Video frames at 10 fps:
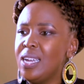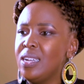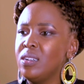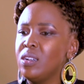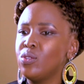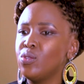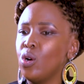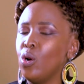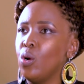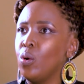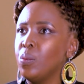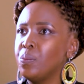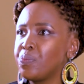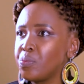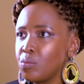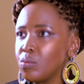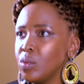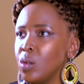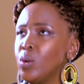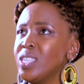And then so
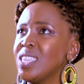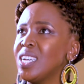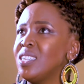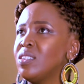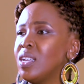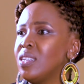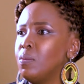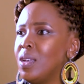we say that